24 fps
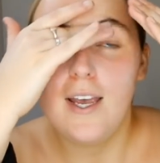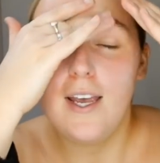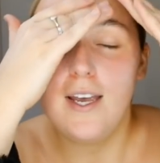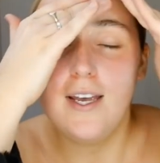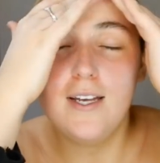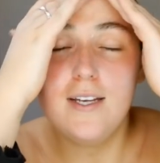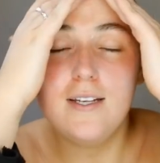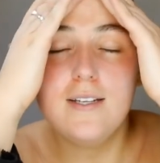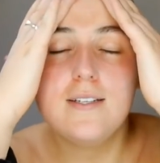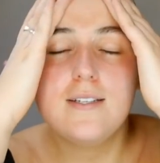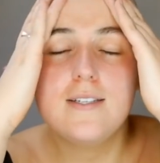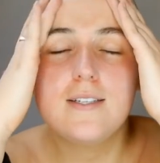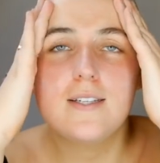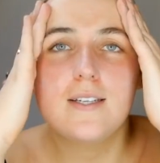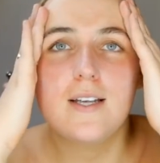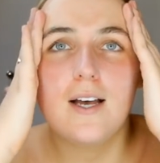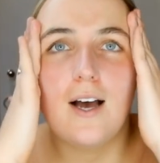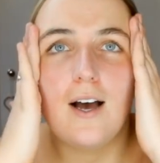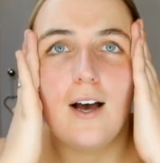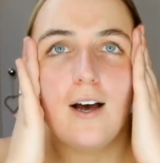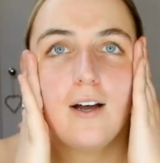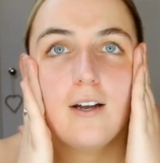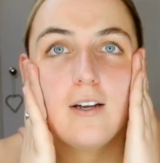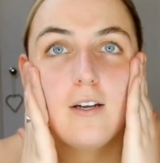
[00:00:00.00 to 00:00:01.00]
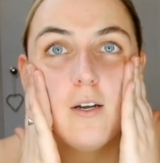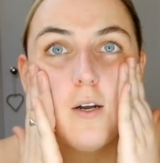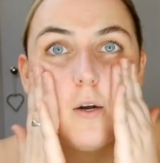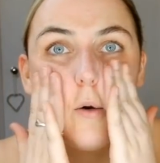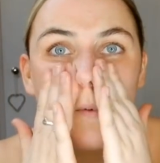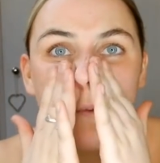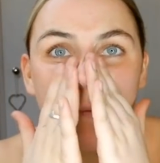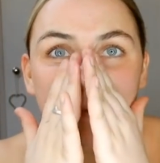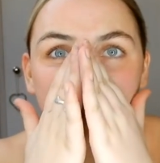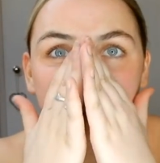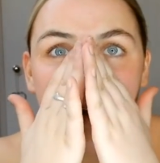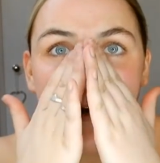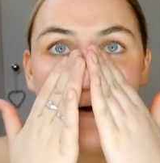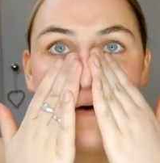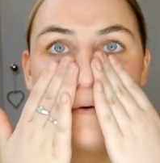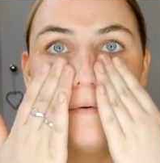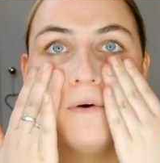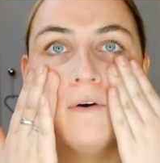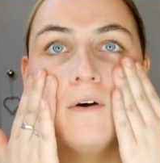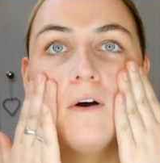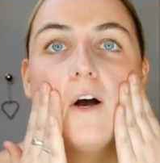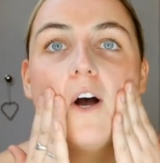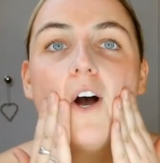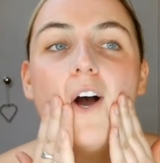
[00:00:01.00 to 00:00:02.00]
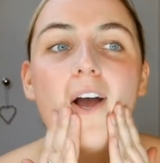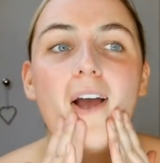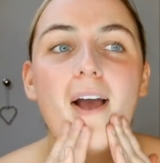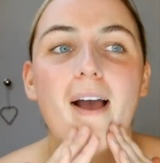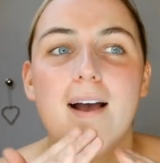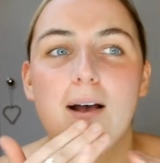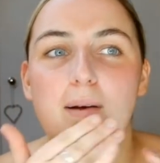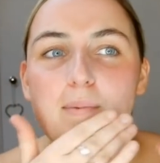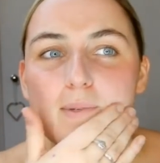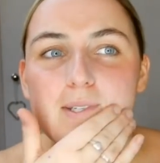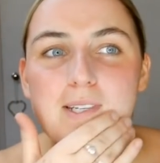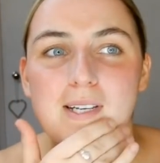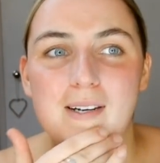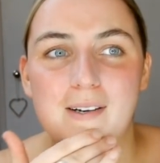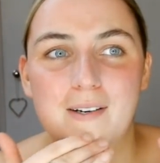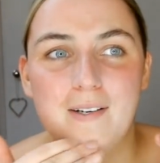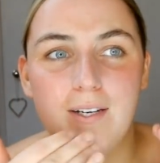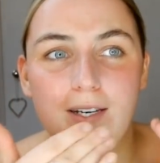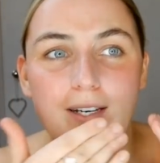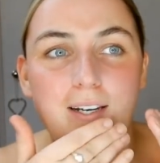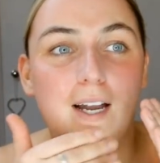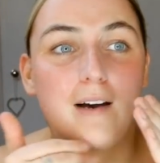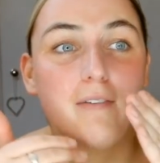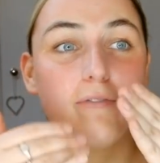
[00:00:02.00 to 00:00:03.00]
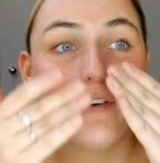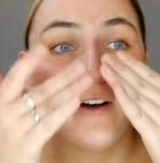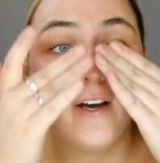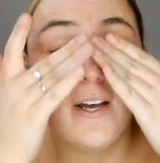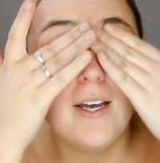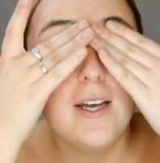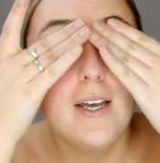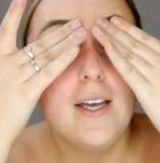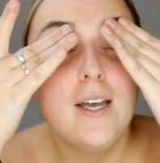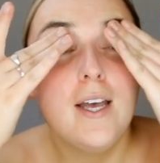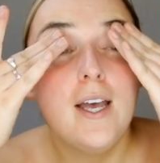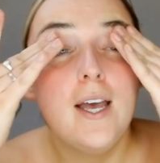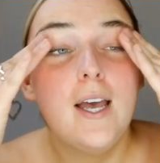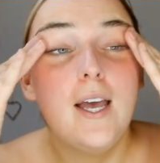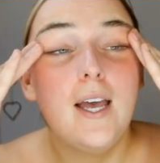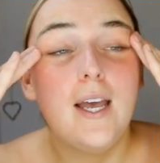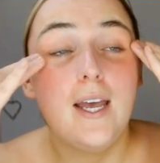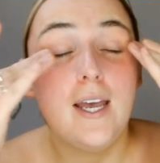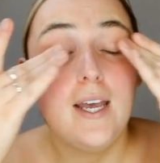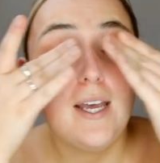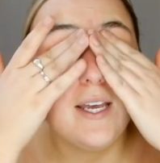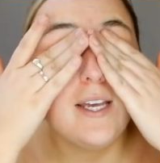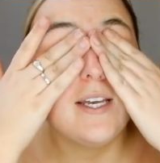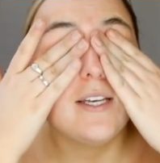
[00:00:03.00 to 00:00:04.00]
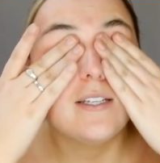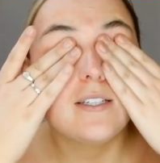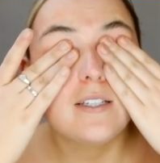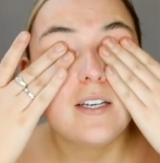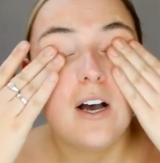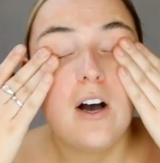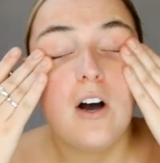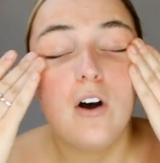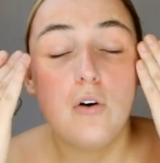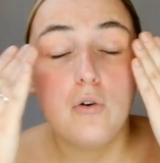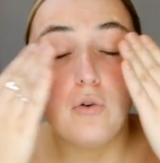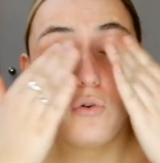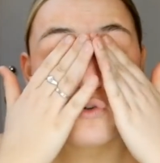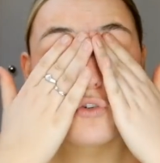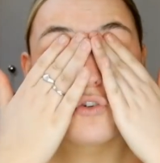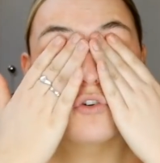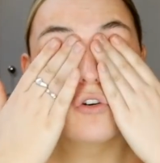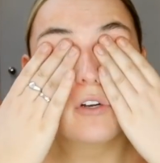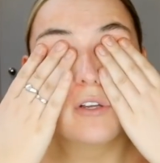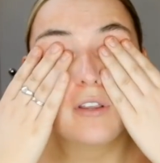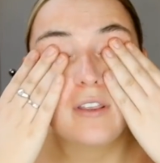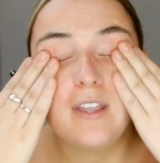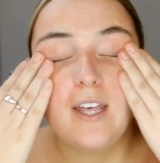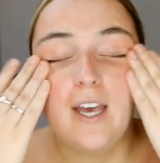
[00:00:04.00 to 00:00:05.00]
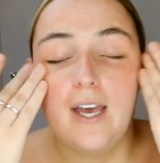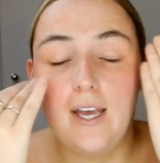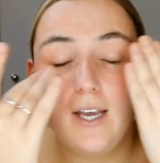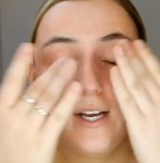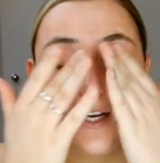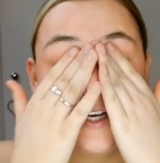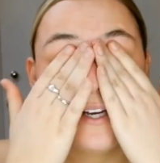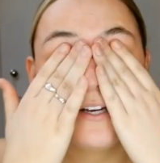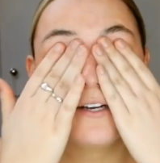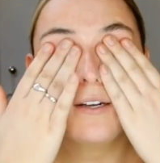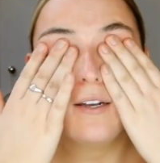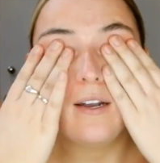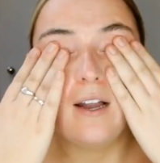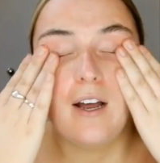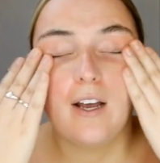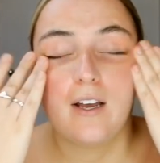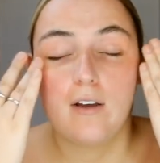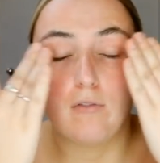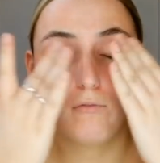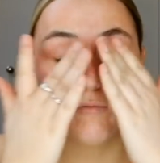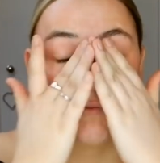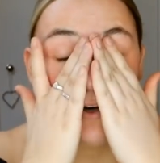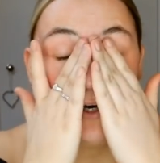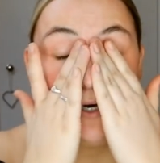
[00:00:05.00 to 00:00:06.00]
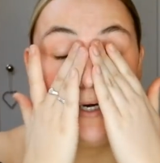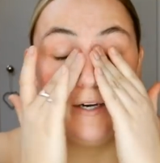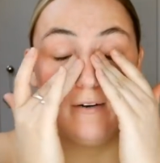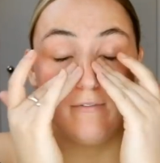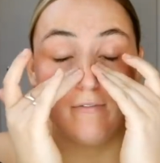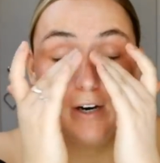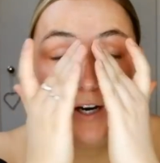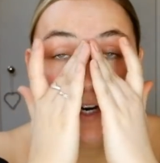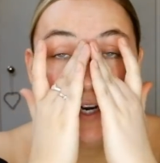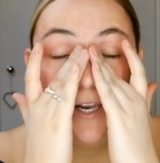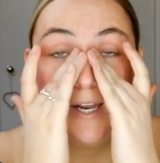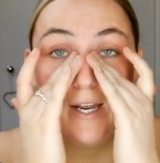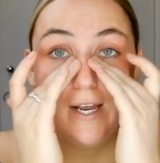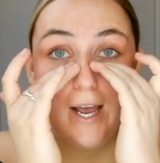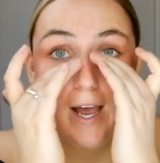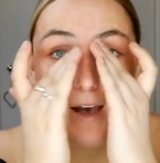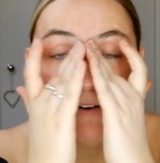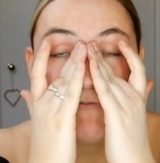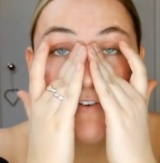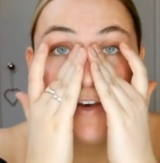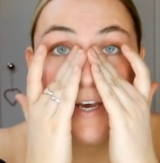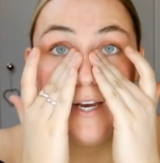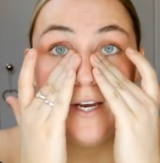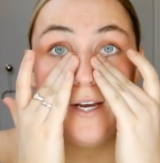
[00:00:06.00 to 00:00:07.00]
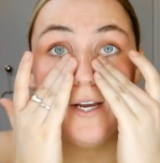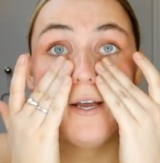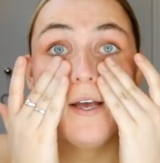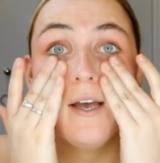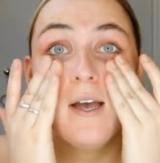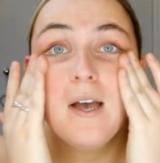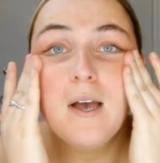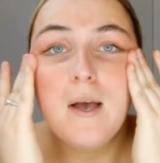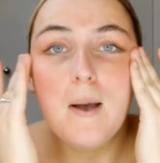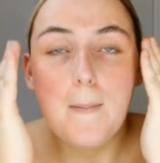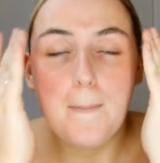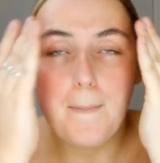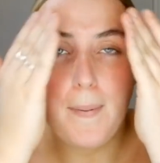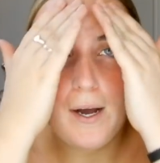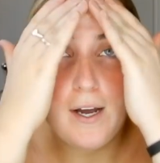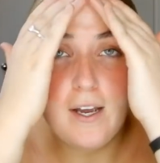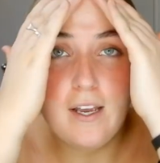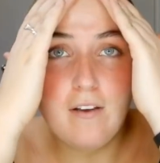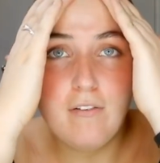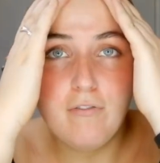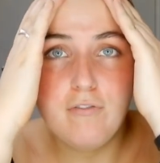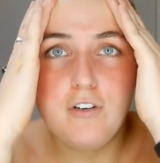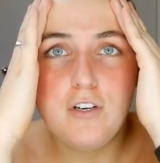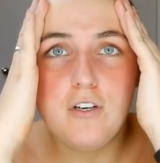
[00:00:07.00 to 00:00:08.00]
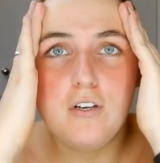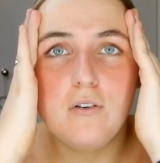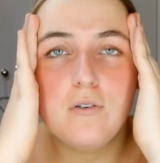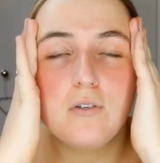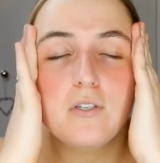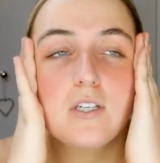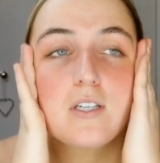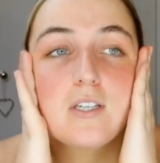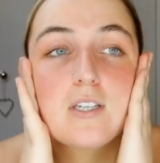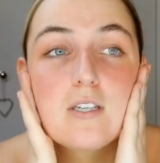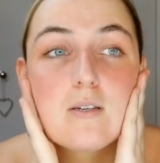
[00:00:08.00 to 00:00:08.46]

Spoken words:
it's unreal. I absolutely love it. It is ultra thick, like really heavy, but if you use a